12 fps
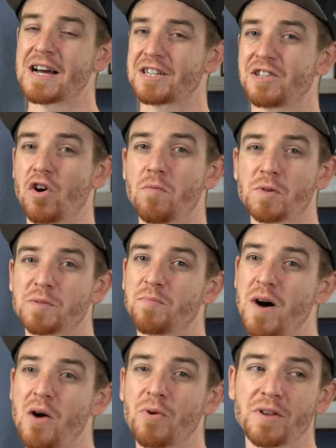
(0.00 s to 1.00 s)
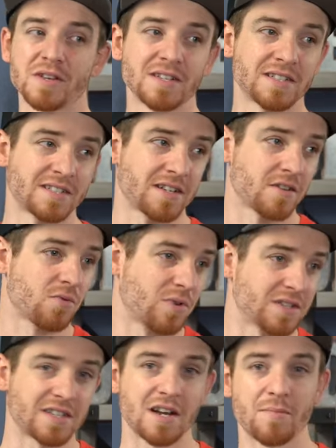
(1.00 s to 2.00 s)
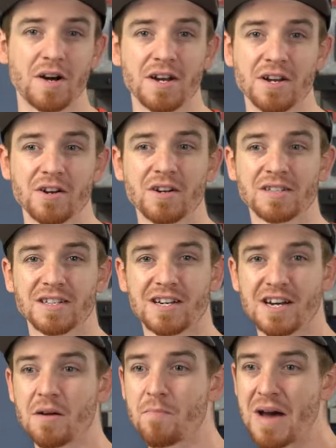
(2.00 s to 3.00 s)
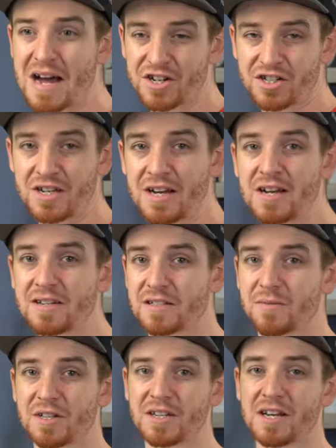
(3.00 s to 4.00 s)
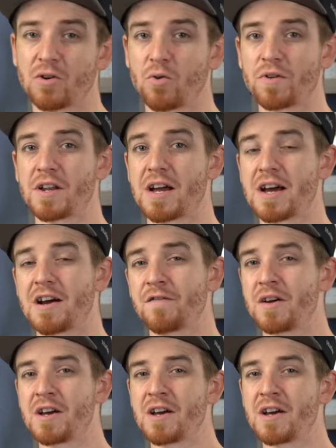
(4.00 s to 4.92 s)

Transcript: actually almost bought one of these instead of the ones that I bought here because it kind of matched some of the decor that I have,